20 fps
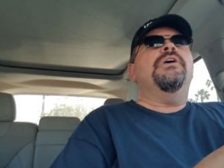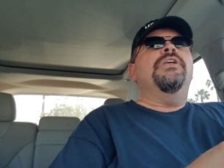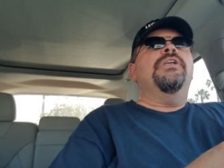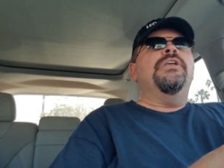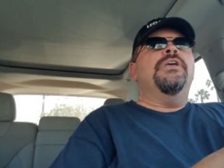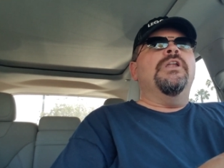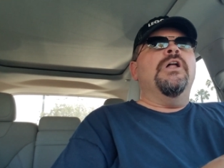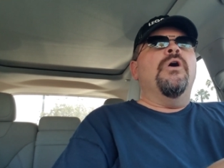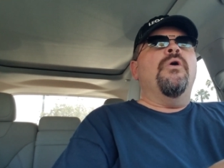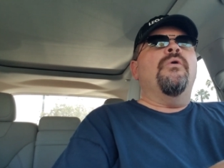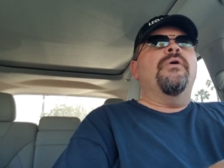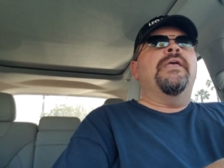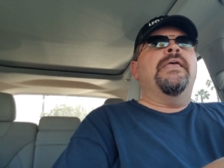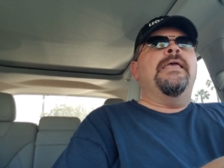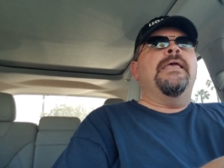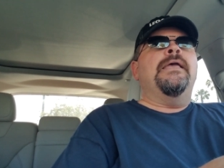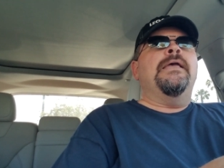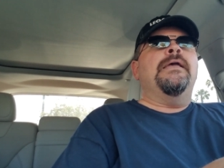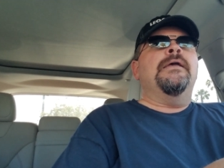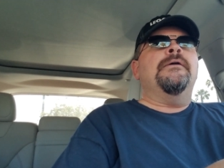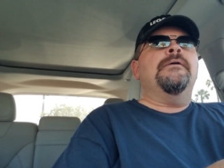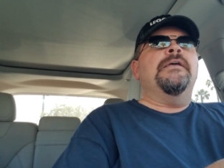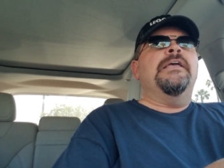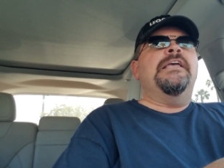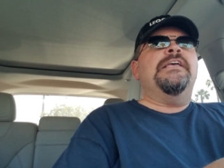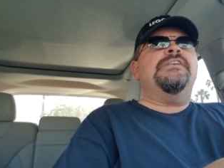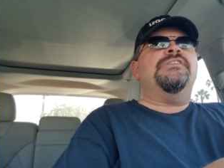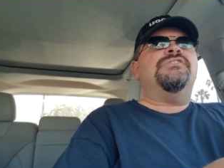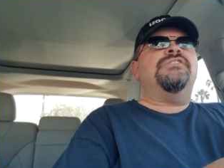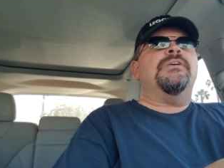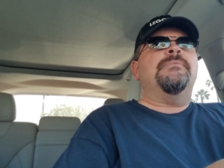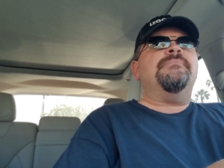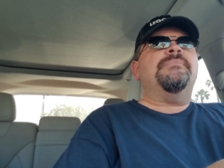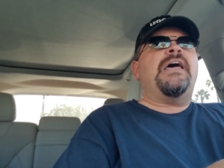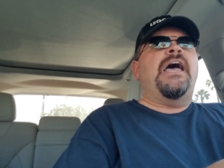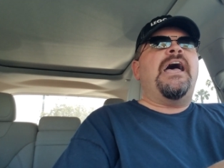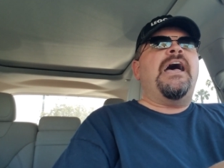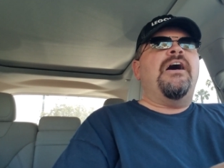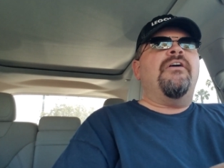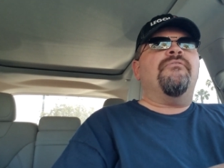You know, he he seemed
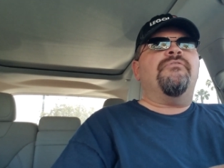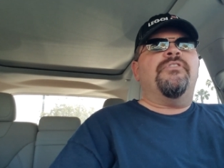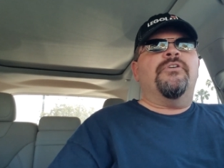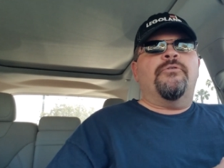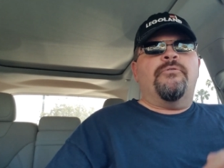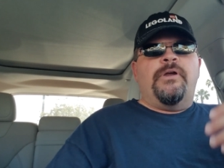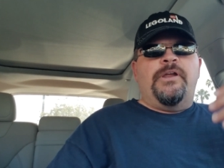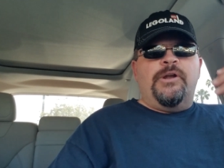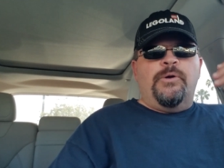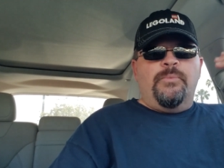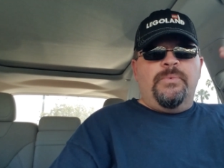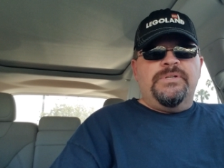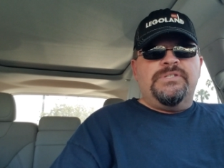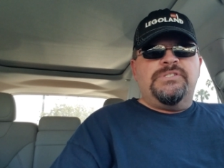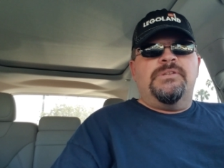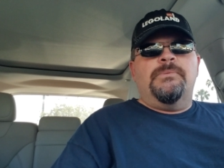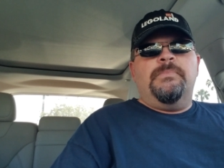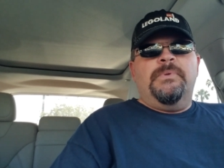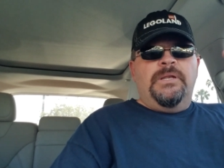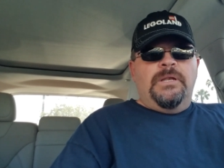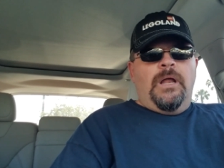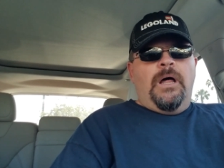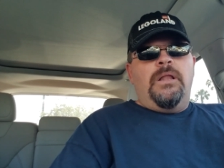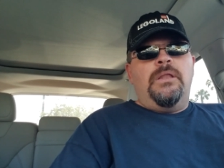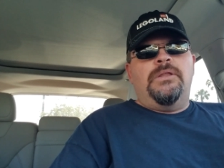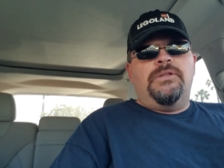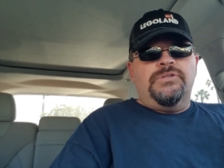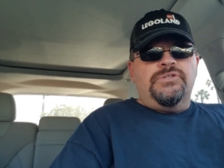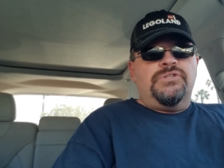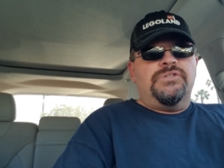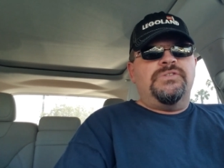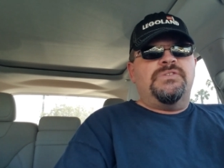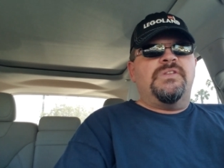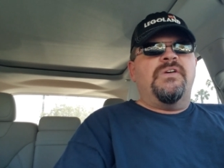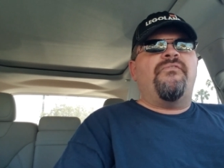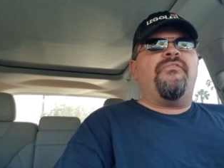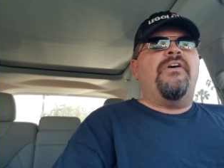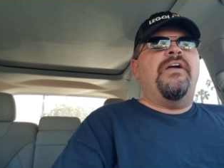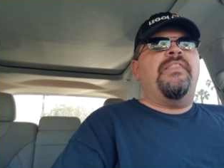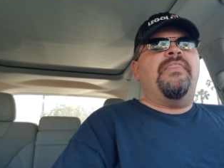to have the greater wisdom and knowledge and
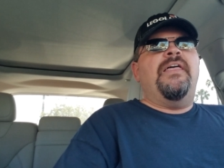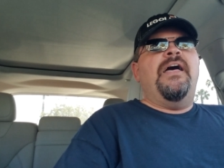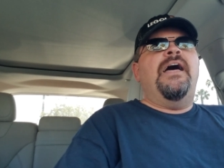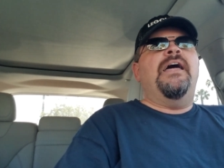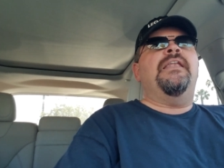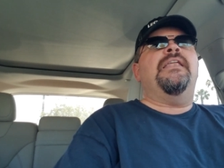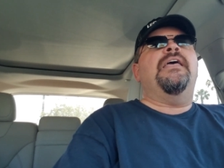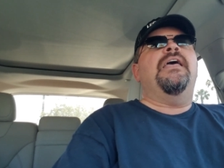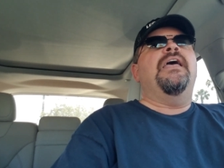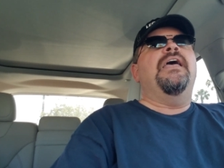stuff like that.